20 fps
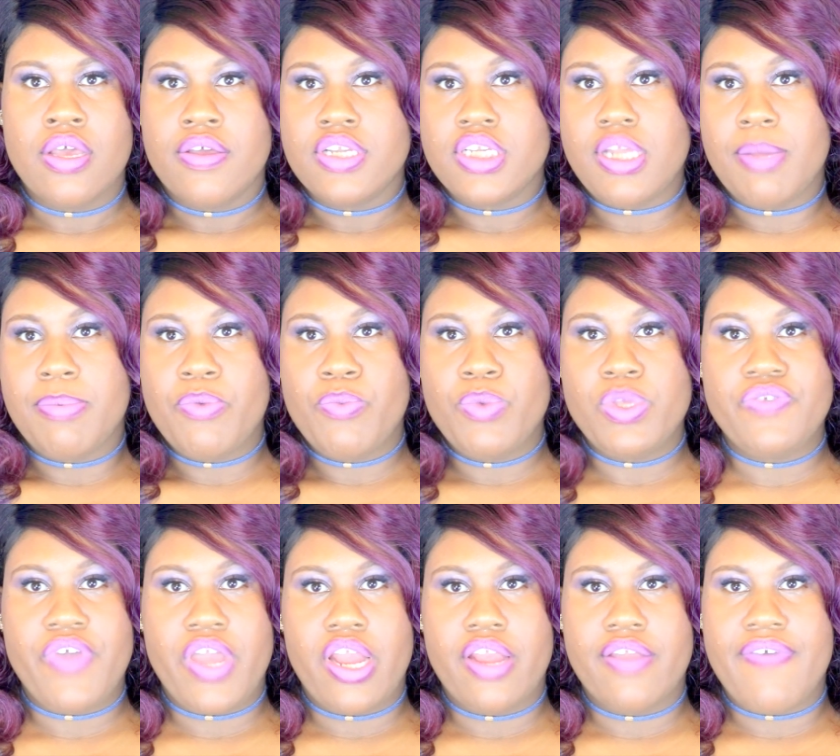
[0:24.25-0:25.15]
Shipping was
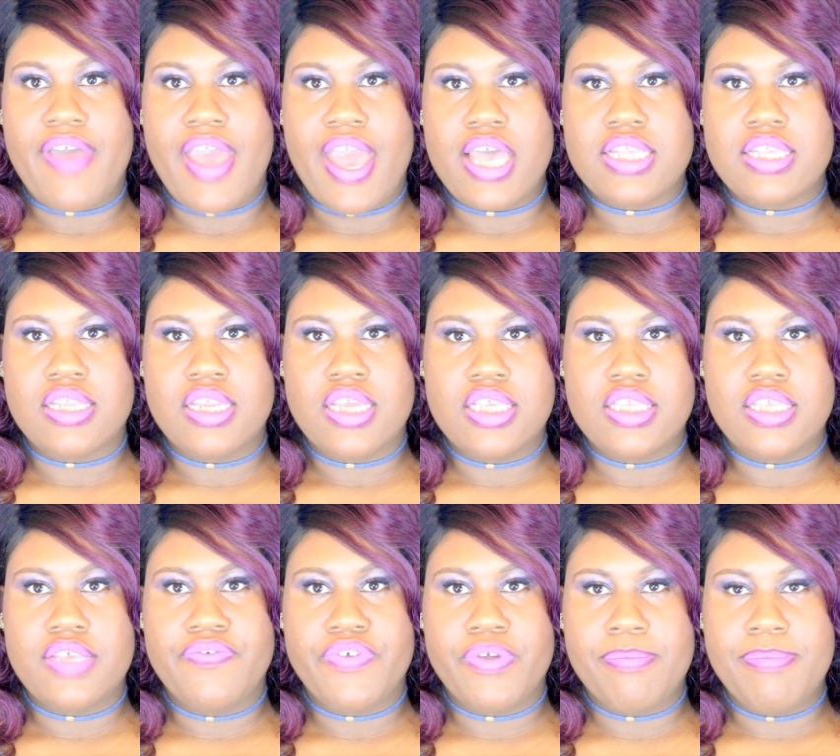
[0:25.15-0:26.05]
very fast and
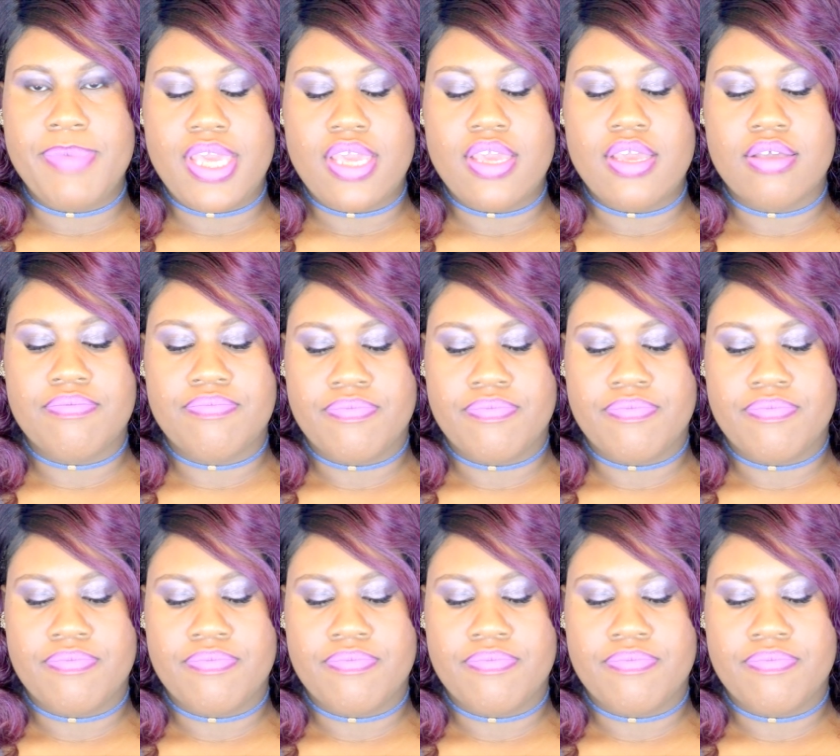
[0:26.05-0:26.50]
easy for me.